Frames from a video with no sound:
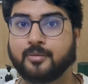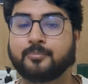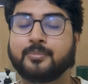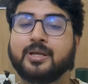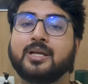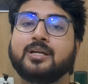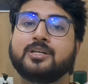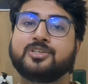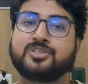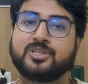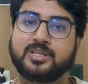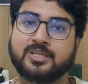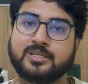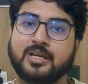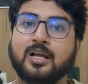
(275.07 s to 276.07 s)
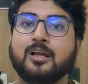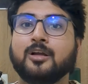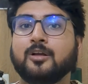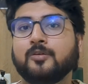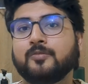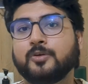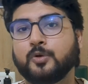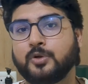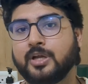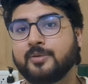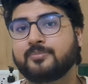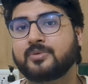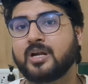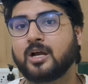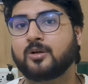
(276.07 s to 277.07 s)
Make a sheet where you
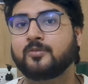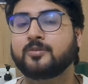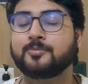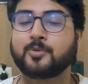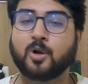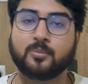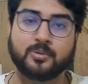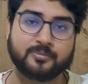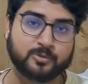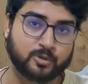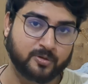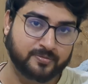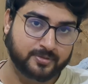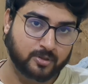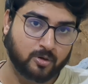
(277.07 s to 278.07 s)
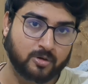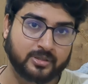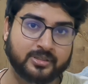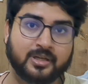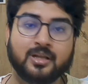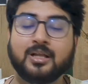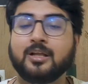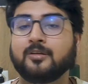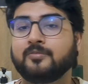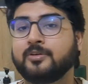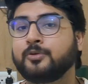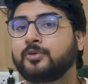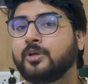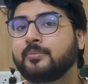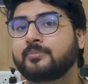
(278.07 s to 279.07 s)
keep track of the problems you have solved,
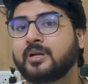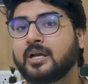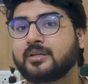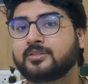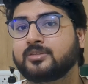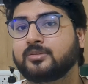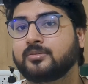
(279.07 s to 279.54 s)
where you keep track